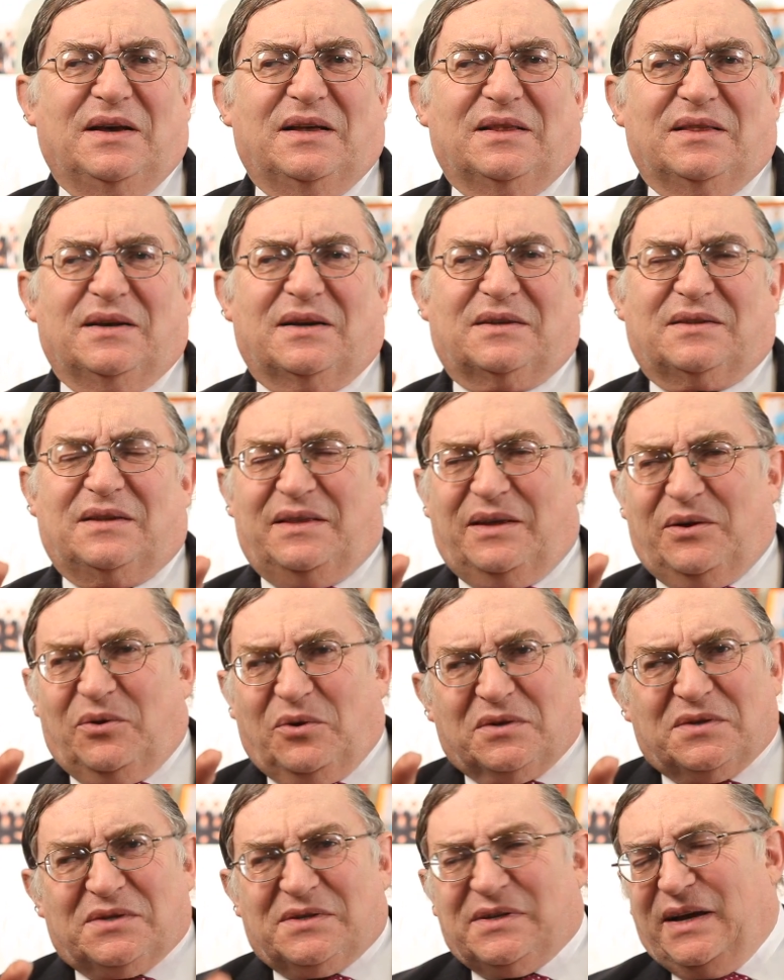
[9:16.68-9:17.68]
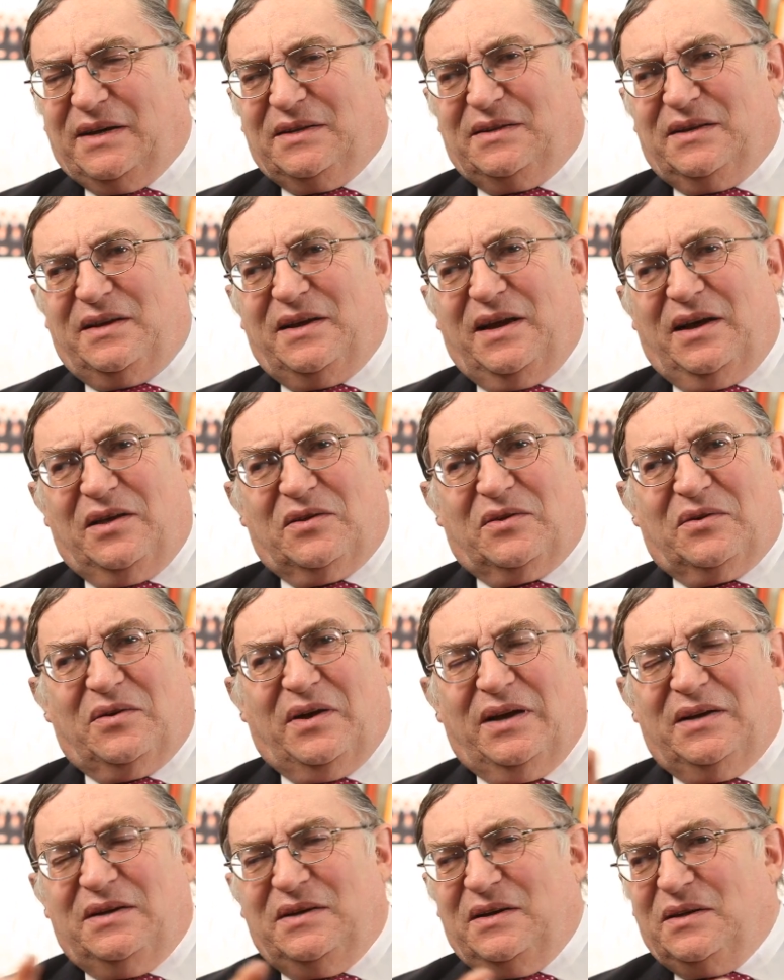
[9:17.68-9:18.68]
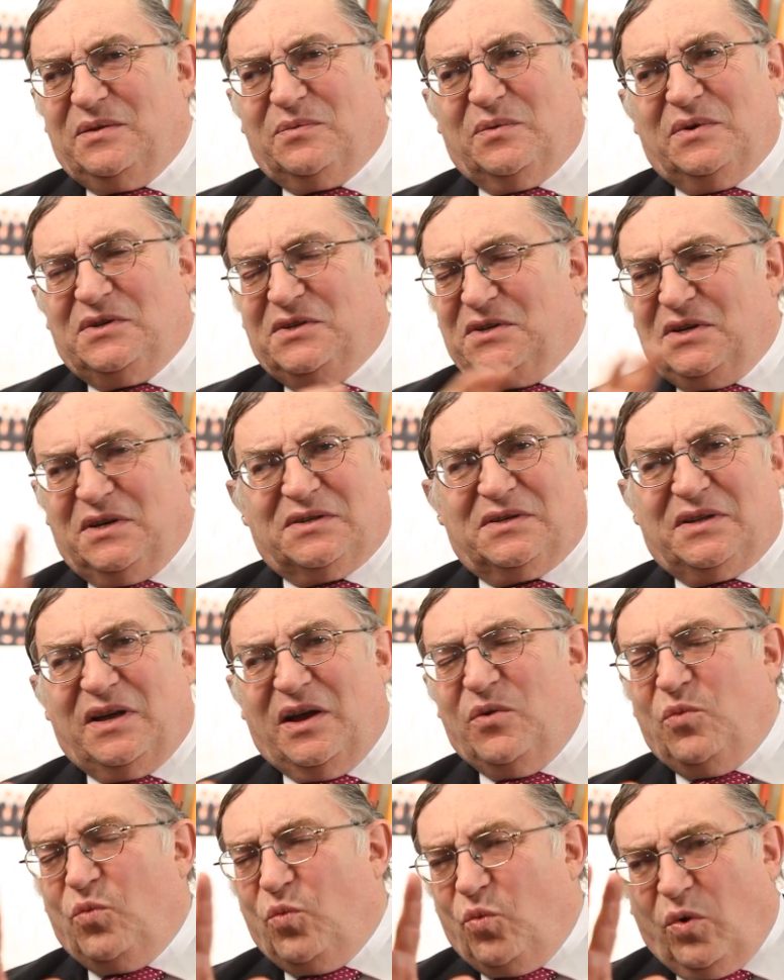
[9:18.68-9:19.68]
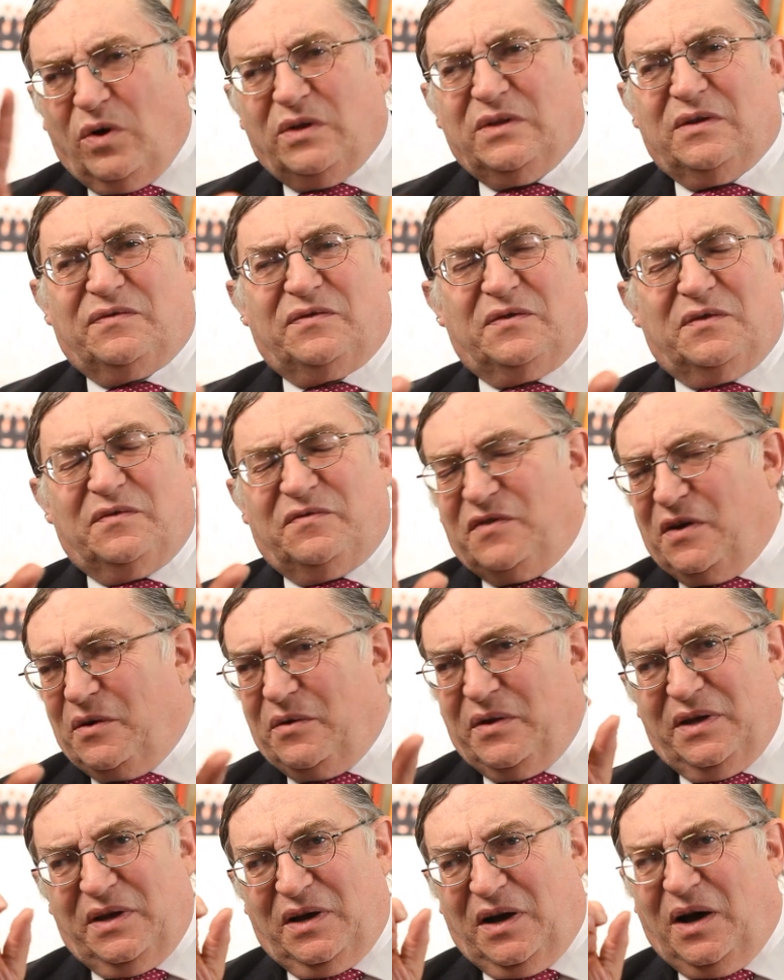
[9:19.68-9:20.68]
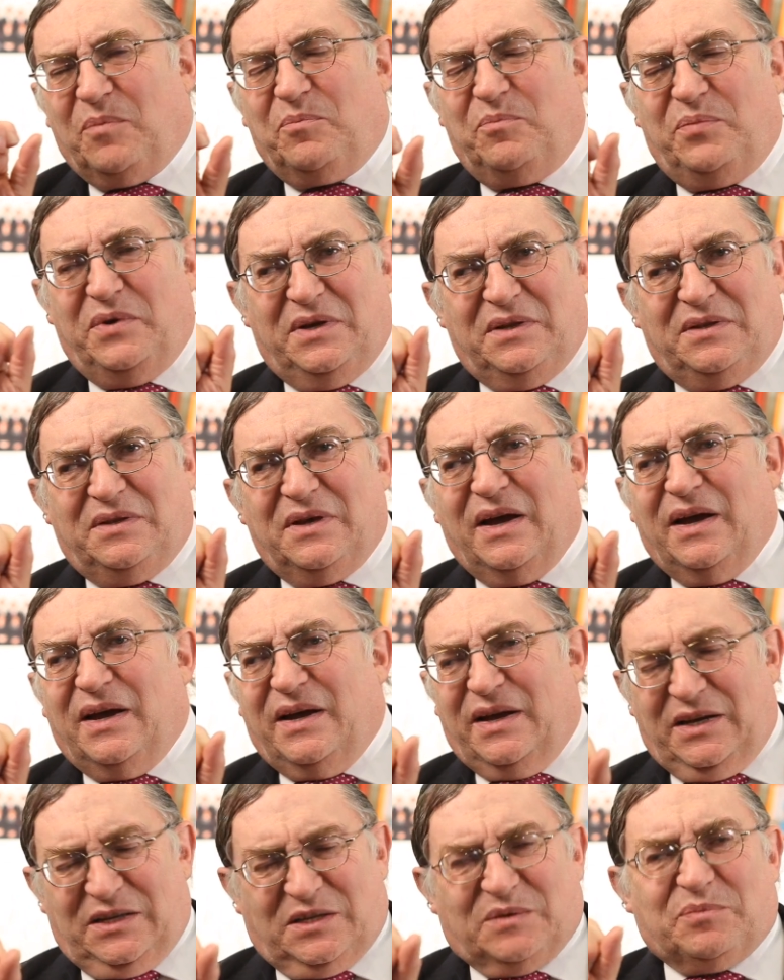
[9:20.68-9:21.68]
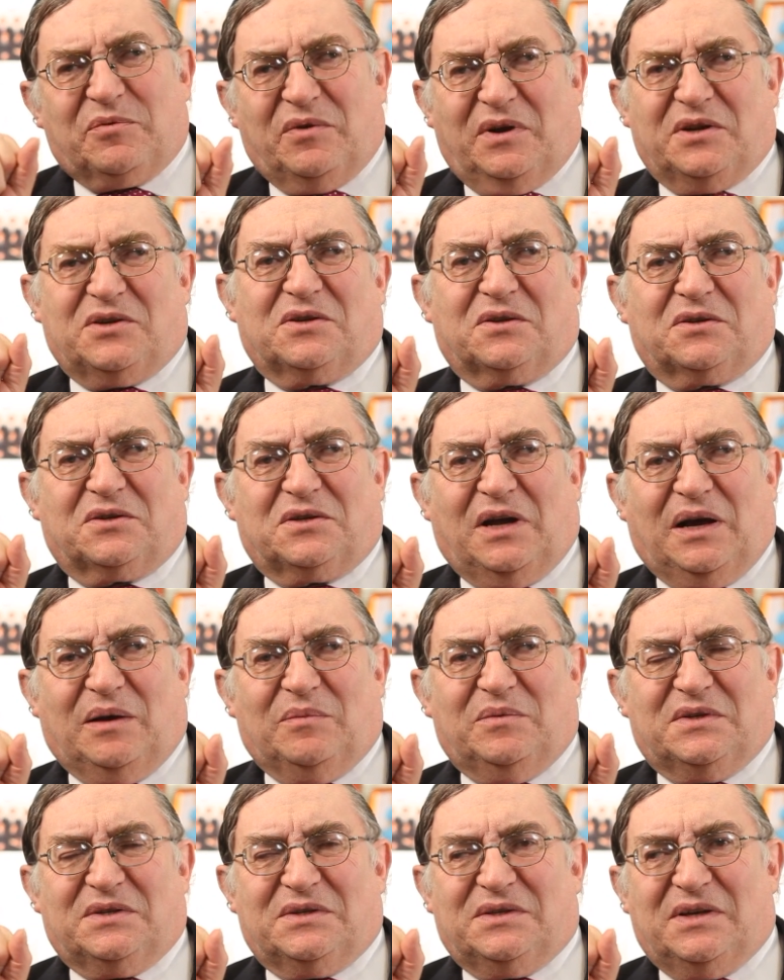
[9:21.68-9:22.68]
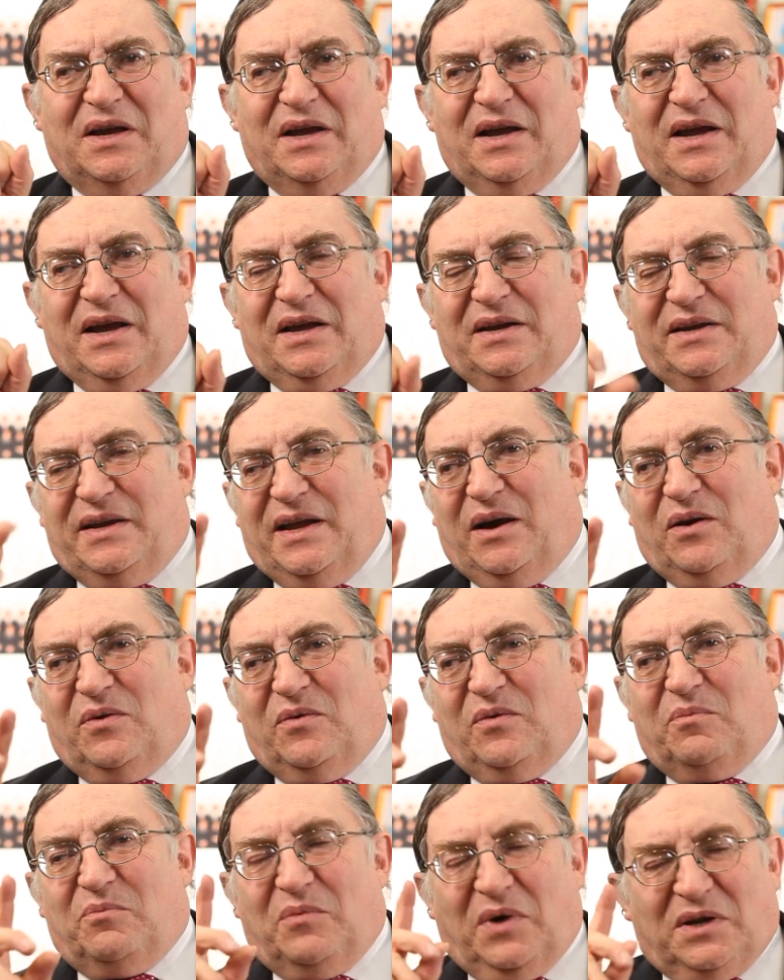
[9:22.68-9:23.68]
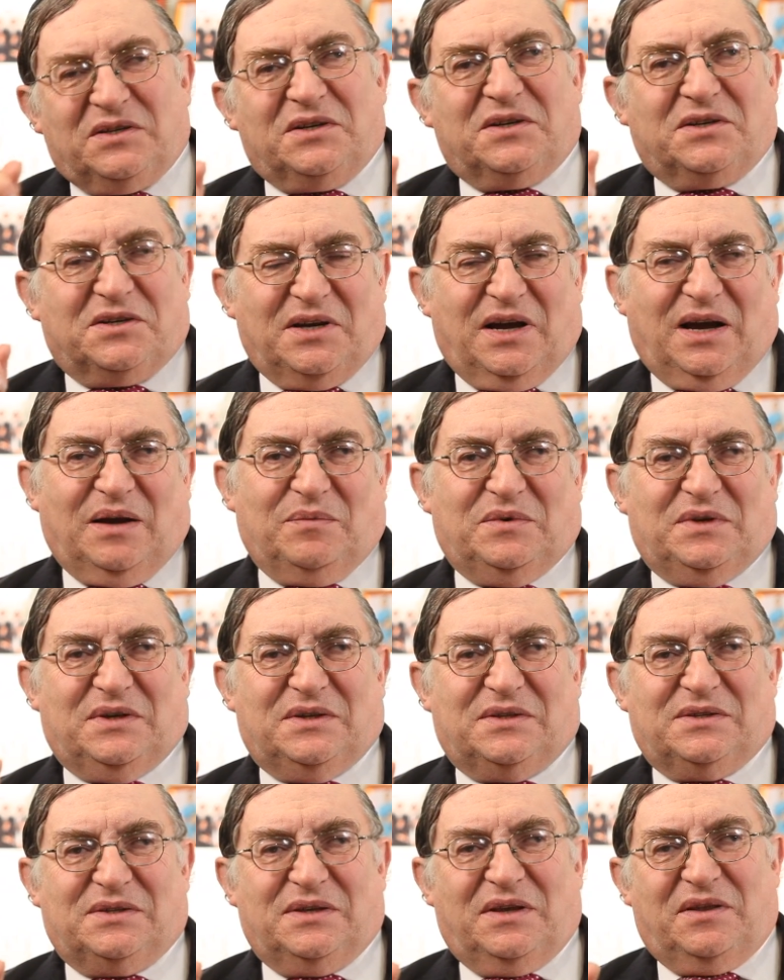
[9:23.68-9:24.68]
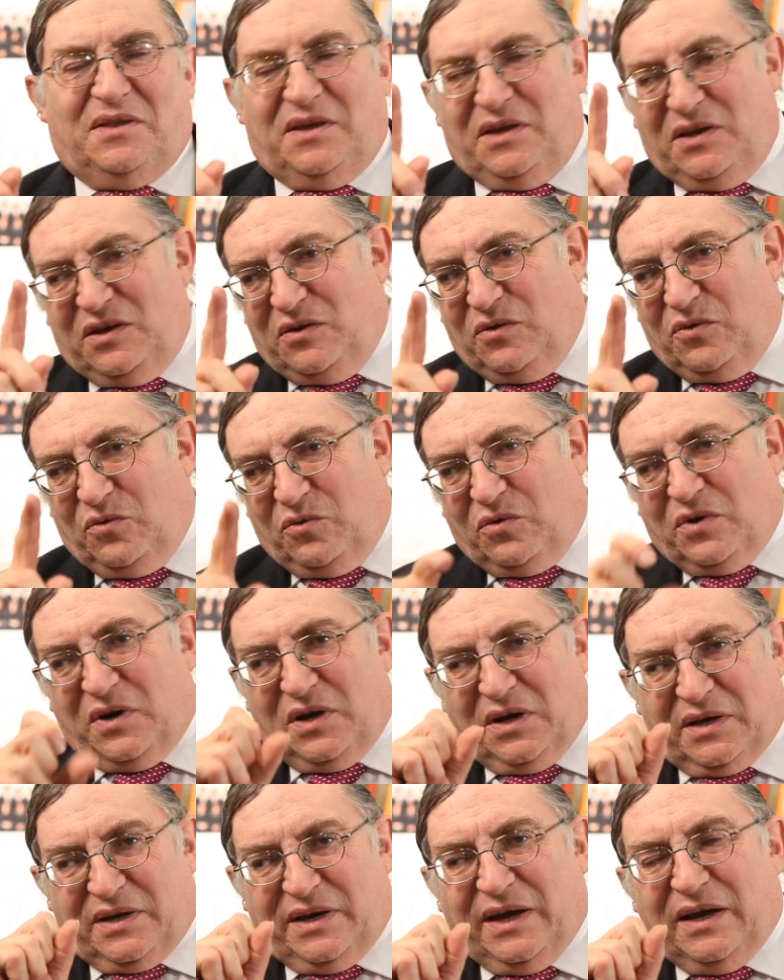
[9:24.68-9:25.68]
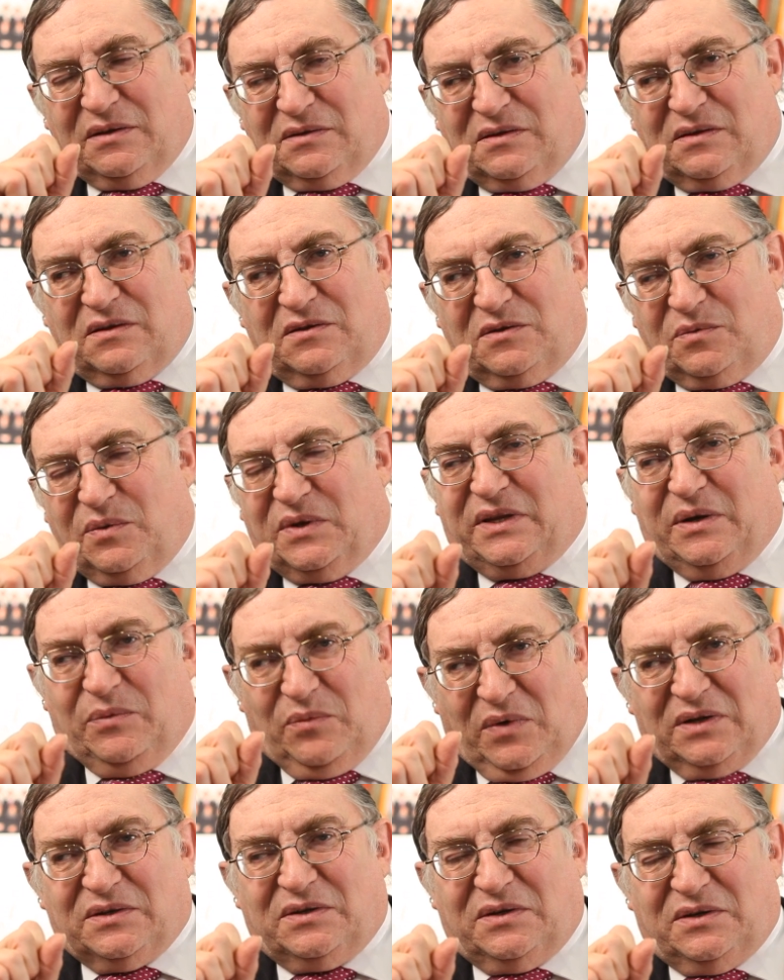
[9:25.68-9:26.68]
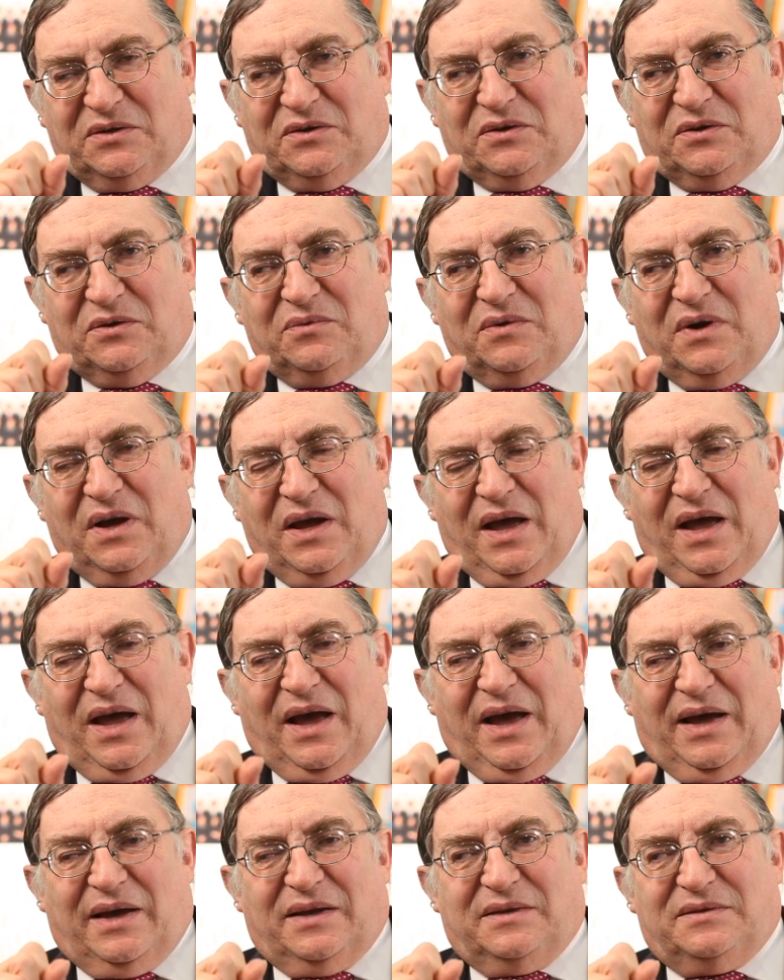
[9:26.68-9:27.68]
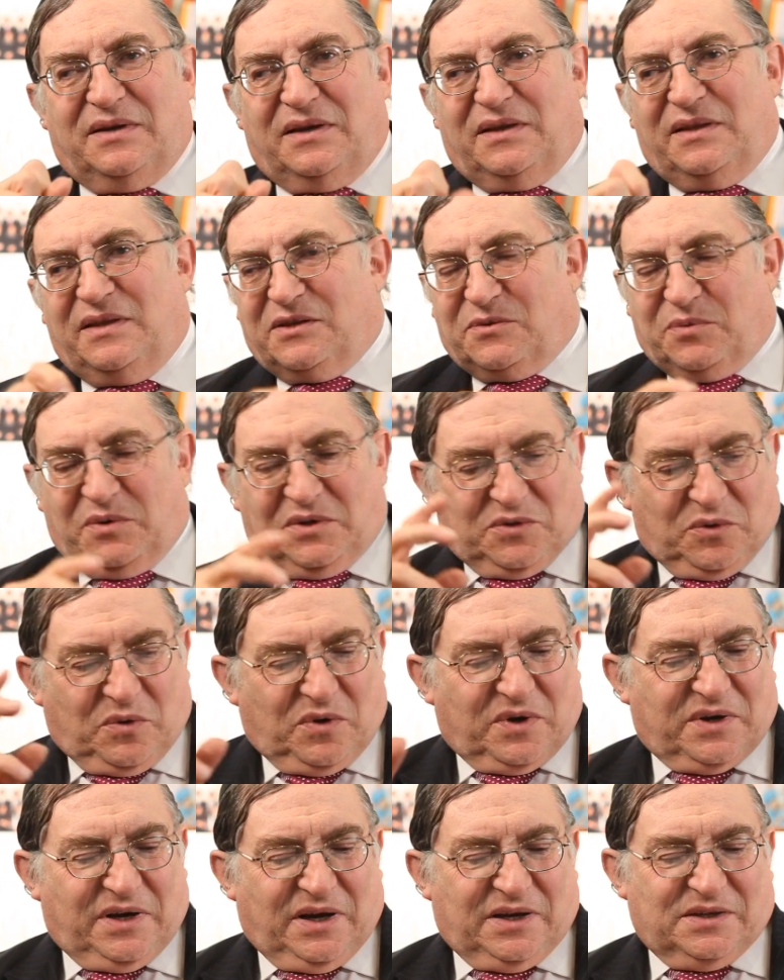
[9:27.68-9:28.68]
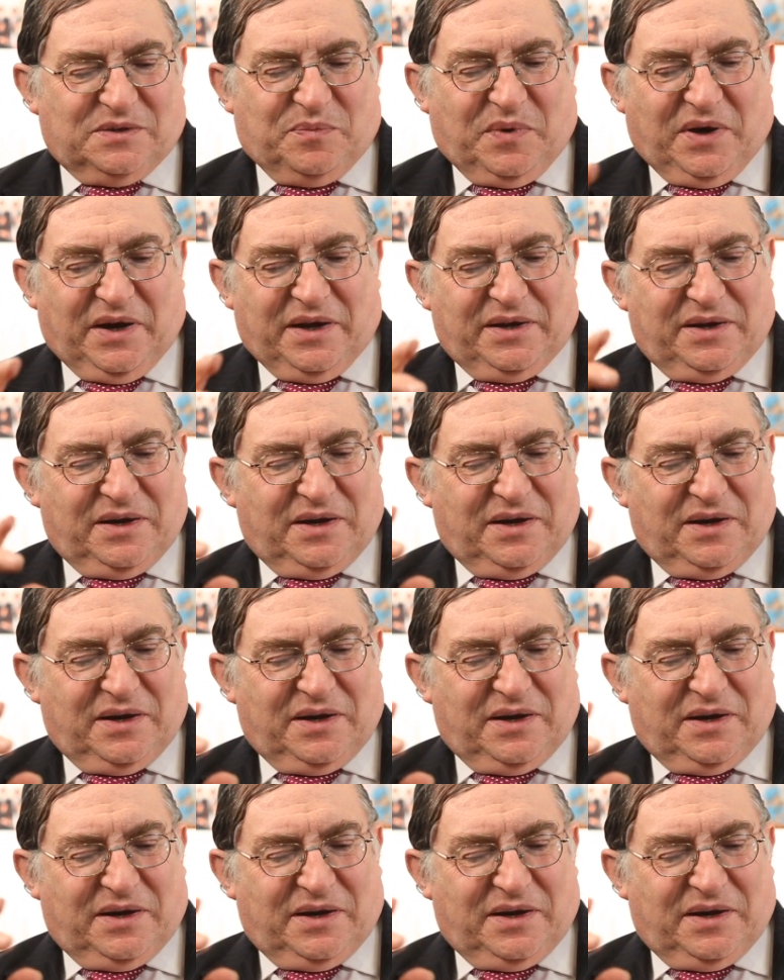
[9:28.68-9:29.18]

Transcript: licht, and they all sang together. And it was just a wonderful, very upbeat, inspirational Shabbos. Now, Matzah Shabbos, the Ura counselors, what they wanted to do, and this was organized by